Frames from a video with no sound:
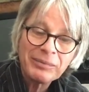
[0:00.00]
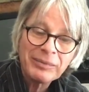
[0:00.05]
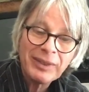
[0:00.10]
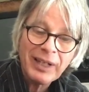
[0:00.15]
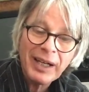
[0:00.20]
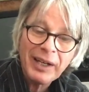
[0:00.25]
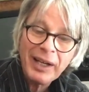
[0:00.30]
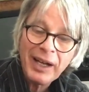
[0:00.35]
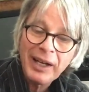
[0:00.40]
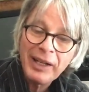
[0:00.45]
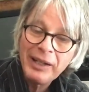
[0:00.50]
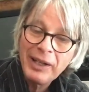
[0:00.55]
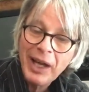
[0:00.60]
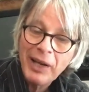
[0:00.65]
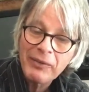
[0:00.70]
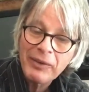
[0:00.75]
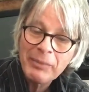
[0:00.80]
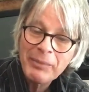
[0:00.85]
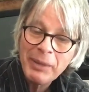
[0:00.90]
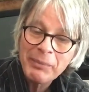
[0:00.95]
I
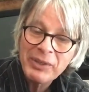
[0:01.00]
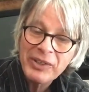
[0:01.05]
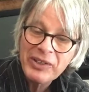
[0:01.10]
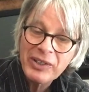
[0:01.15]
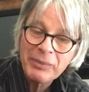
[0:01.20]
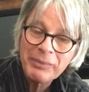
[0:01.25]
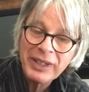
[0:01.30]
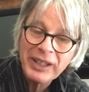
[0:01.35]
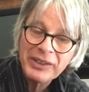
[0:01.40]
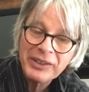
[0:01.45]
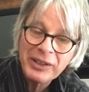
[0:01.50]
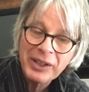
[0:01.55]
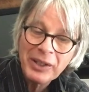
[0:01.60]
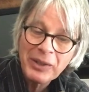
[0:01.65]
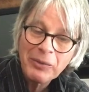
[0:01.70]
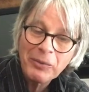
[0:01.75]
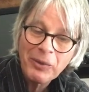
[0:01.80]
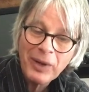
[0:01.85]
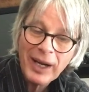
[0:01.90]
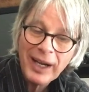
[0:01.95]
remember so much
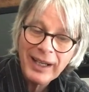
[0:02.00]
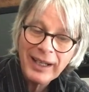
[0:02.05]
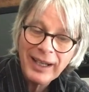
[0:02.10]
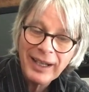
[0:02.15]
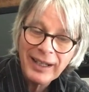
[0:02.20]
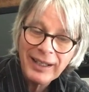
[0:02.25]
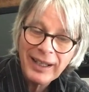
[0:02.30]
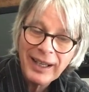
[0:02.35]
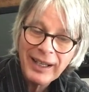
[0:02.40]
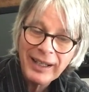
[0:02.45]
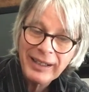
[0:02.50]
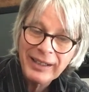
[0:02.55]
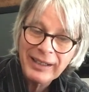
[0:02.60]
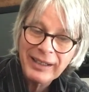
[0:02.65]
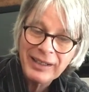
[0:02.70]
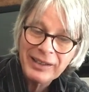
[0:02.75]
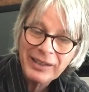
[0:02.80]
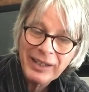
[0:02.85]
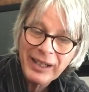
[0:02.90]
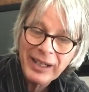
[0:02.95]
why I like
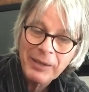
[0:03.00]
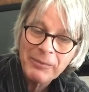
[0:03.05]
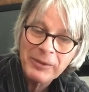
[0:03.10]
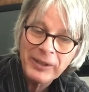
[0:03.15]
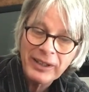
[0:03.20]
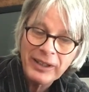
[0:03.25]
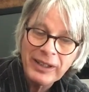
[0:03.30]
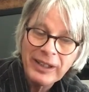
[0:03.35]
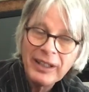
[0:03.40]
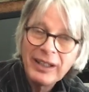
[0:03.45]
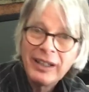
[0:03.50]
this camera.